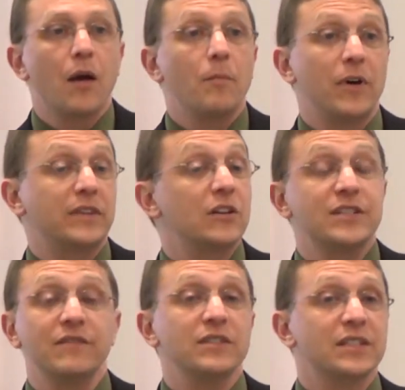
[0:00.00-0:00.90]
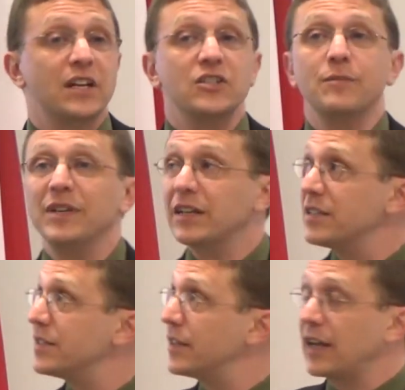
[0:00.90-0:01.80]
But there's even discussion
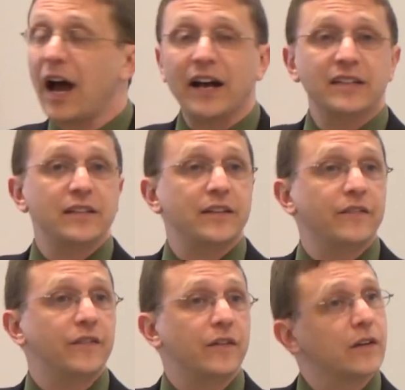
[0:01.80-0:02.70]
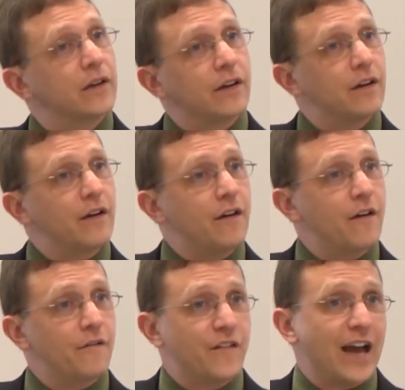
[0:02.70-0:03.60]
because of the cognitive
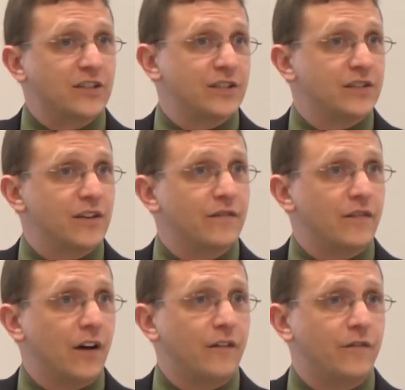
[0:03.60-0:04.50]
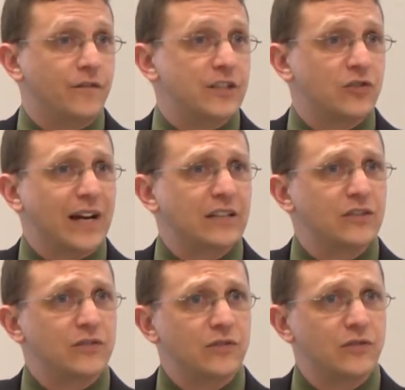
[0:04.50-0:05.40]
factions of, of
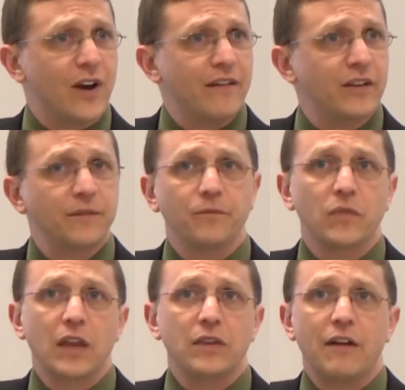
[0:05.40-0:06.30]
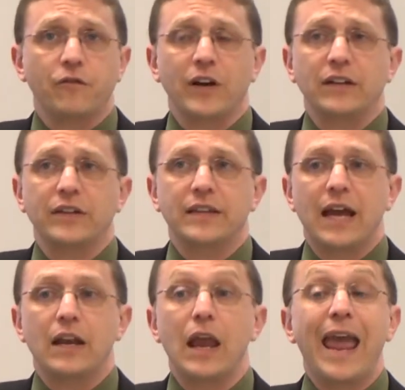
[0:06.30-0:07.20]
distracted driving that frankly
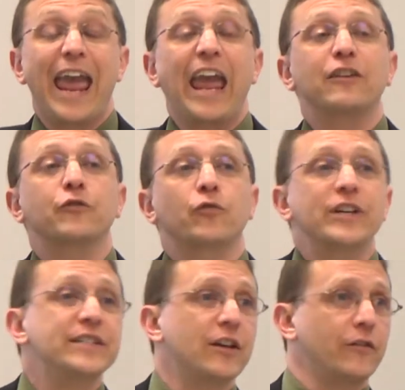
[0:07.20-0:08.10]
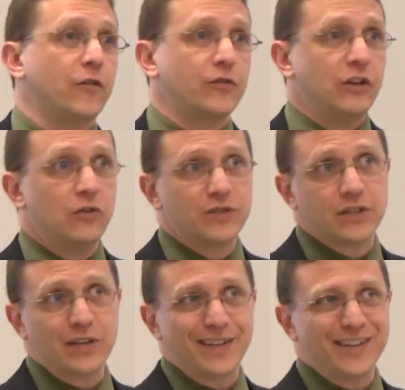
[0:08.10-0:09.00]
that hands-free cell phone
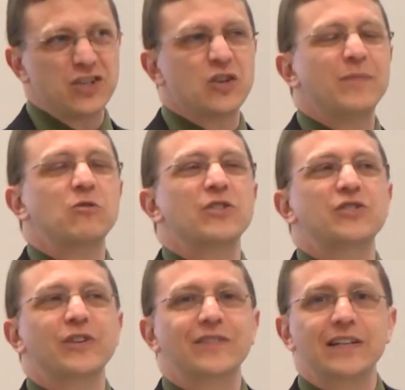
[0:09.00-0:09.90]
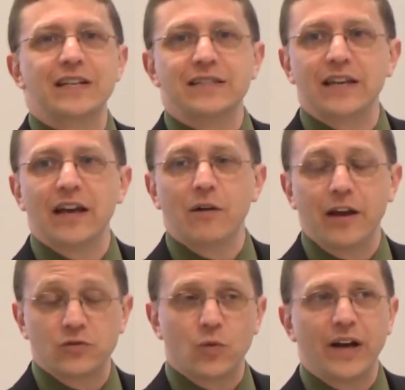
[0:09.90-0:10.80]
use should be restricted as, yet,
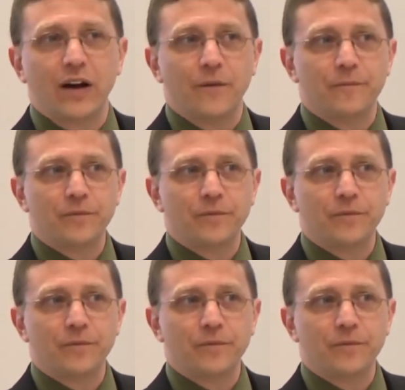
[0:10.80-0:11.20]
as well.